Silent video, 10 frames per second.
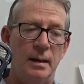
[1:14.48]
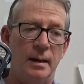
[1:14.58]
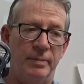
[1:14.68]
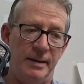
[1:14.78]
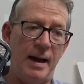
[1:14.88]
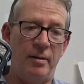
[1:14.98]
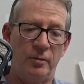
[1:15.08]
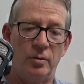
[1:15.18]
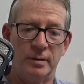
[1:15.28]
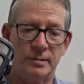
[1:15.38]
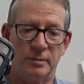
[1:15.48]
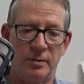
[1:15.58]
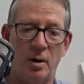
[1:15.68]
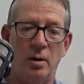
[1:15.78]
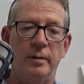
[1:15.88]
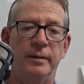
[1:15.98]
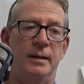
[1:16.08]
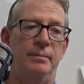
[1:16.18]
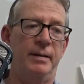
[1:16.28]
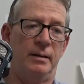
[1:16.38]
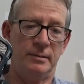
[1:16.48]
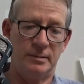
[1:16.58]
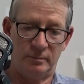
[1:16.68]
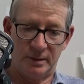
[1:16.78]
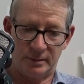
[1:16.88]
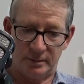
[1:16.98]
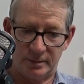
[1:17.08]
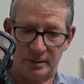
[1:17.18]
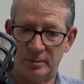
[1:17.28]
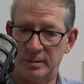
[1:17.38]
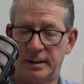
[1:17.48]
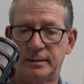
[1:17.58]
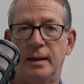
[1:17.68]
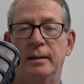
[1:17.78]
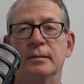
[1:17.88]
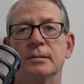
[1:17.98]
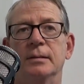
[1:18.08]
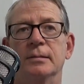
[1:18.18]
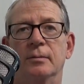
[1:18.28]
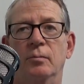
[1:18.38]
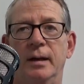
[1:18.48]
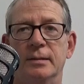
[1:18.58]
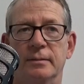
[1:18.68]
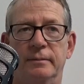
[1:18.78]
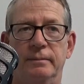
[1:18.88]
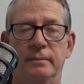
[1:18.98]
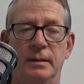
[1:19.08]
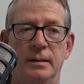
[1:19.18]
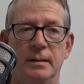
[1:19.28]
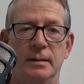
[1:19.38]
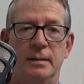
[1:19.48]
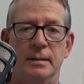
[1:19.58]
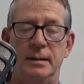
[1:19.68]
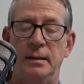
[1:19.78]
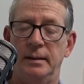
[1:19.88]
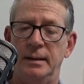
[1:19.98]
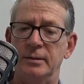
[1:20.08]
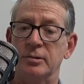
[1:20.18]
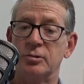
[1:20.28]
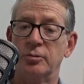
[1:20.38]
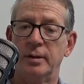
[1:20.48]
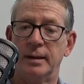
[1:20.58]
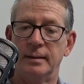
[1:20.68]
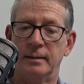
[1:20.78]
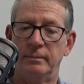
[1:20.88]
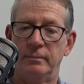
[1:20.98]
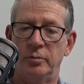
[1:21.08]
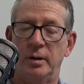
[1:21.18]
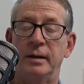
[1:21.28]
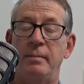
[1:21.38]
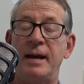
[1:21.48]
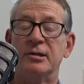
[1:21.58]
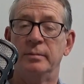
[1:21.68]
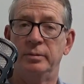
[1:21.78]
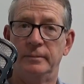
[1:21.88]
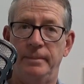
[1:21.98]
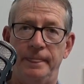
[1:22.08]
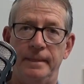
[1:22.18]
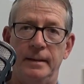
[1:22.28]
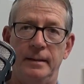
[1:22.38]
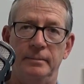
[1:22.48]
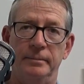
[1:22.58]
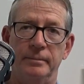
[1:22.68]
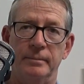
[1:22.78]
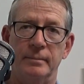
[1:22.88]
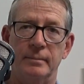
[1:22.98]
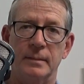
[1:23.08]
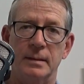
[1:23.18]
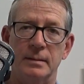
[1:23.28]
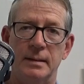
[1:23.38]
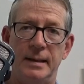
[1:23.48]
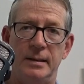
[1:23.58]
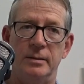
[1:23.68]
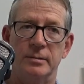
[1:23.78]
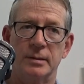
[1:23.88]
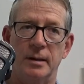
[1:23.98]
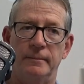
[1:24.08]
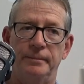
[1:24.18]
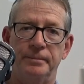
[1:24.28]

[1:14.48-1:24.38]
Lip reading: But now, of course, with all the bells and whistles and new technologies and ways of killing and destroying that were unimaginable 80 years ago.